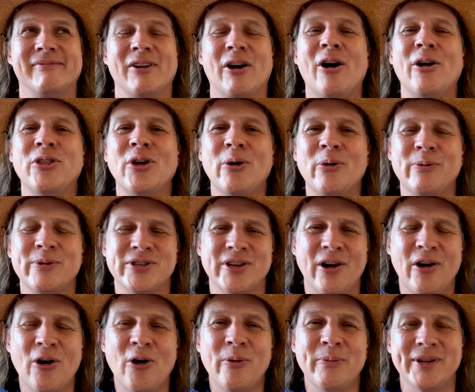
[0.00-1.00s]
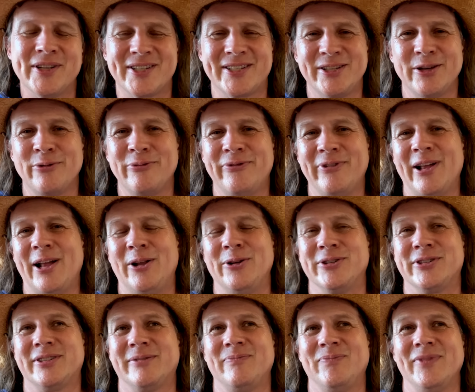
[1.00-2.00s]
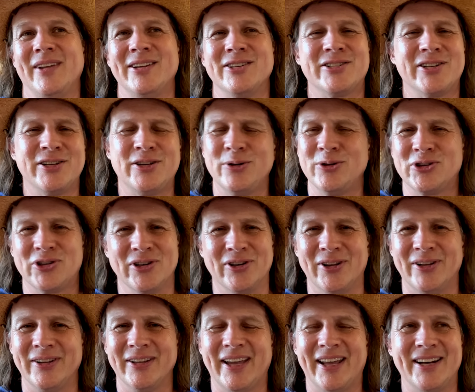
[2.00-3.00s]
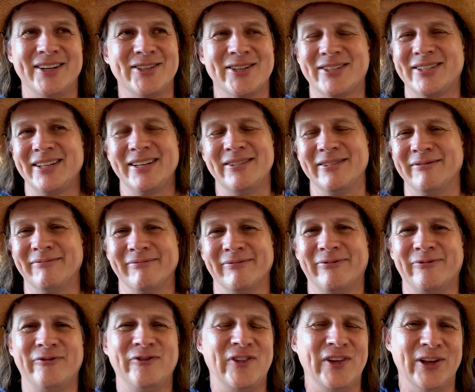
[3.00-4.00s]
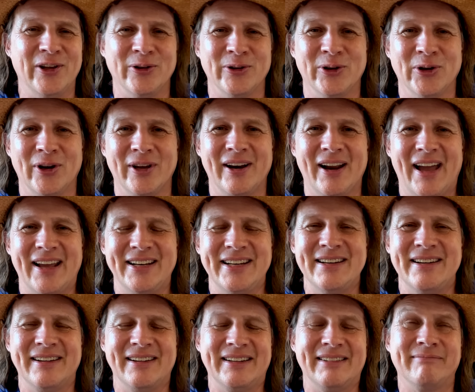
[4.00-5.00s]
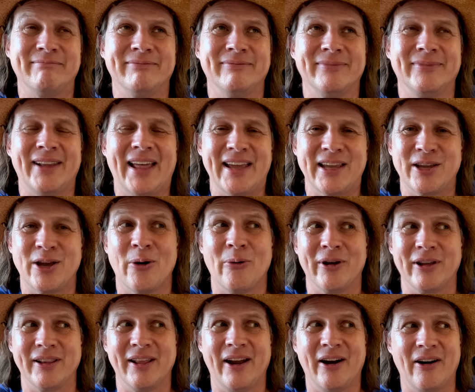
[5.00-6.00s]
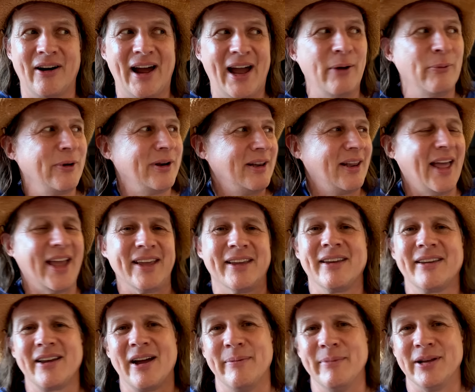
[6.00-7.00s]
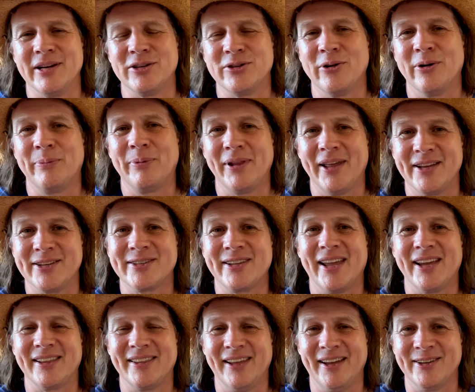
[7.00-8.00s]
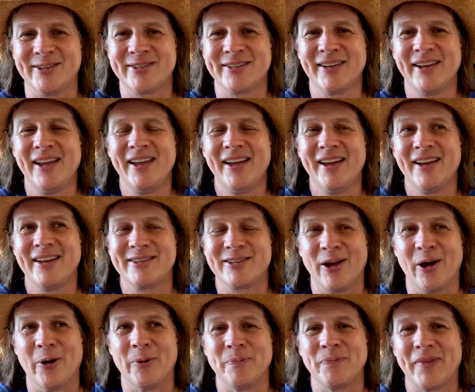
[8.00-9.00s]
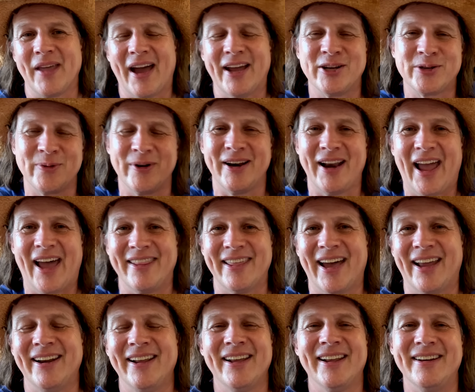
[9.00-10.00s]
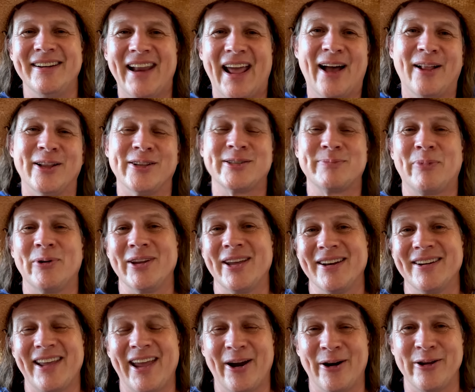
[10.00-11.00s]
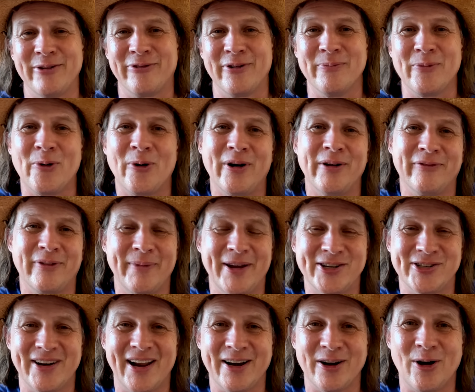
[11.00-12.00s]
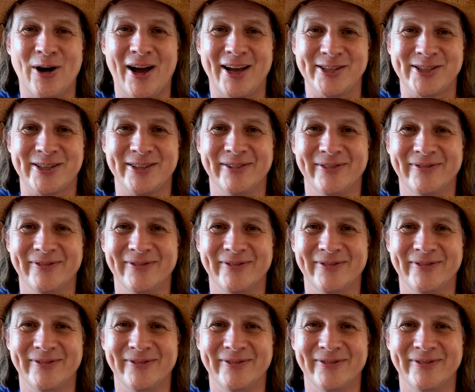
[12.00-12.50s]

although it was a home, it still felt institutional and it just didn't feel good. I didn't like going there. I would like coming to a place like this. So I just wanted to add that. Now let's bring in Kerri for more information on cost.